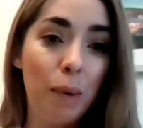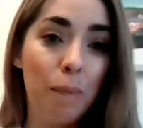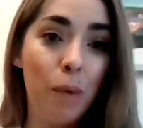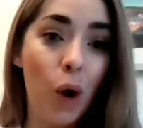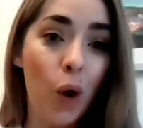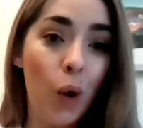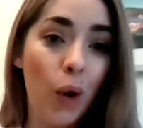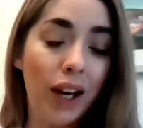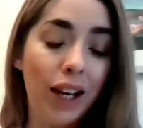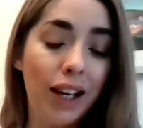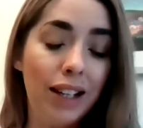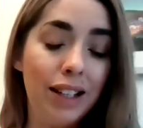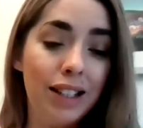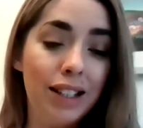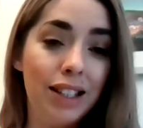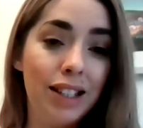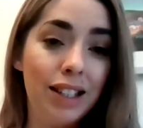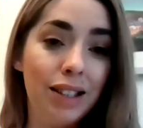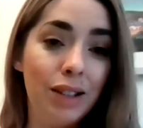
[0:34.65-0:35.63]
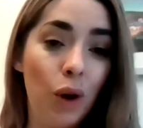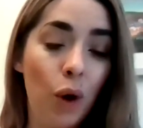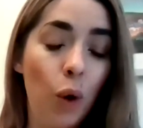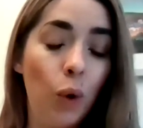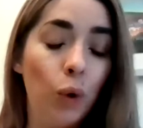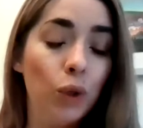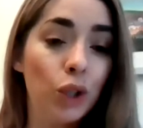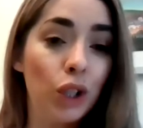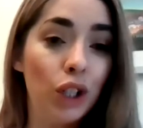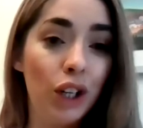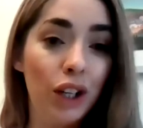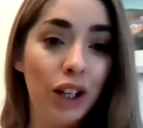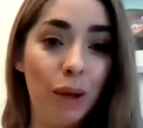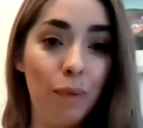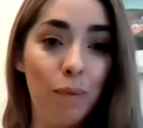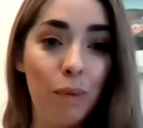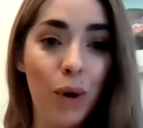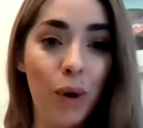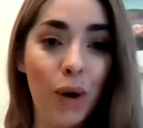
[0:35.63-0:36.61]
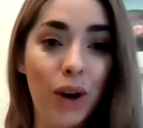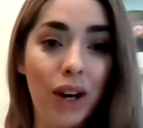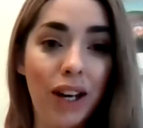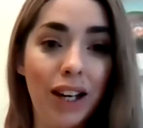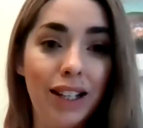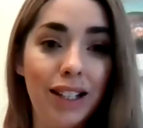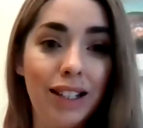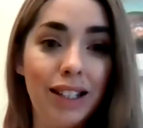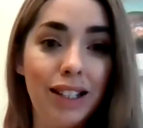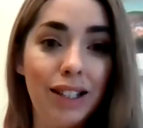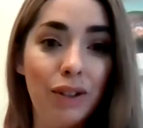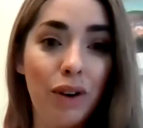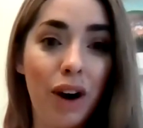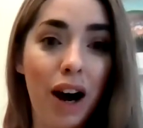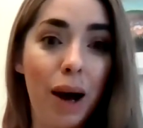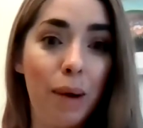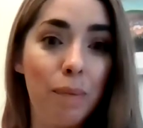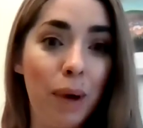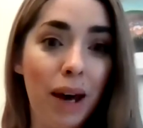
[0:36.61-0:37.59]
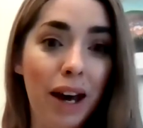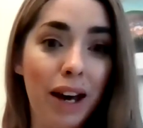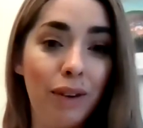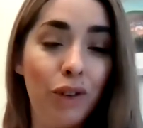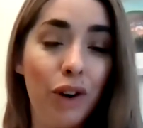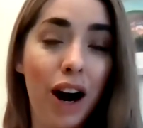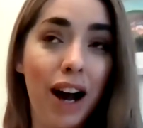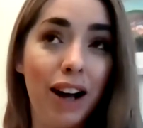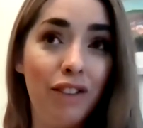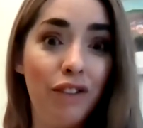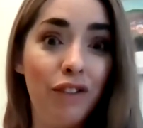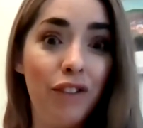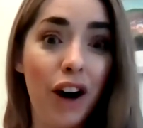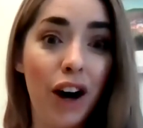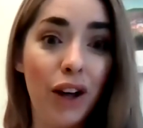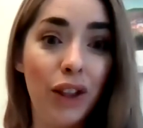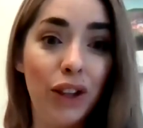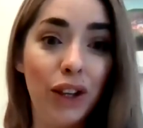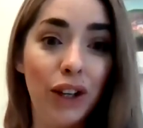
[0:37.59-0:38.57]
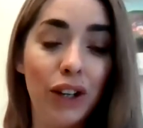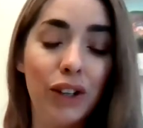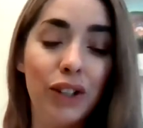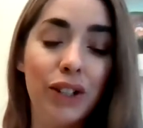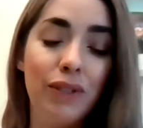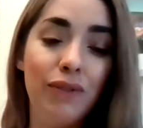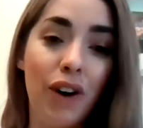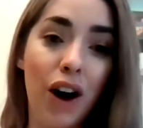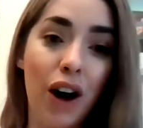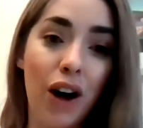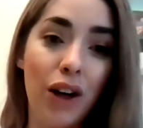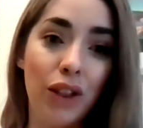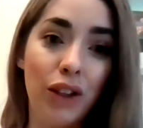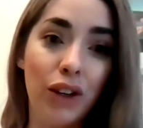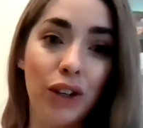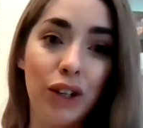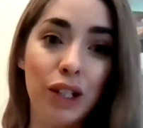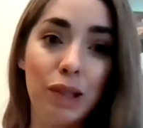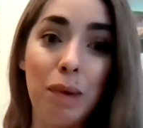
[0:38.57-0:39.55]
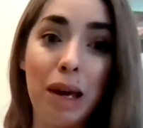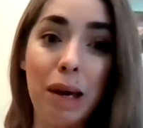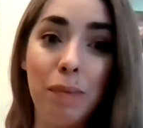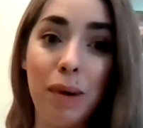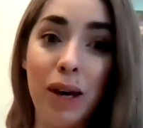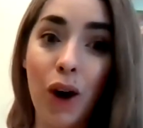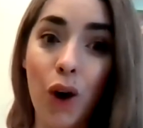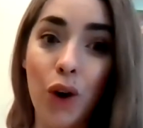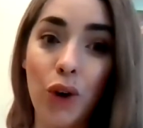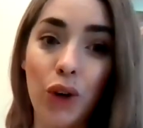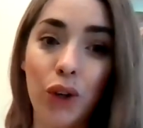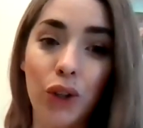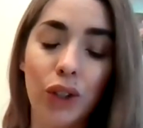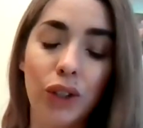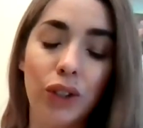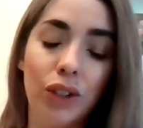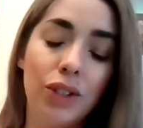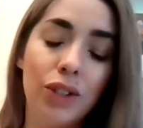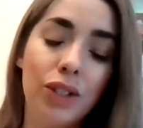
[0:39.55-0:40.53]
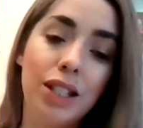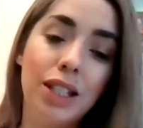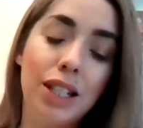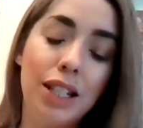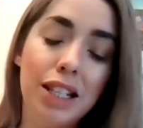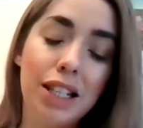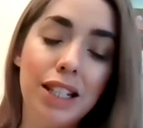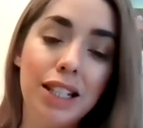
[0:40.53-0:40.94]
boys, older looking boys, grandfathers, fathers, maybe uncles.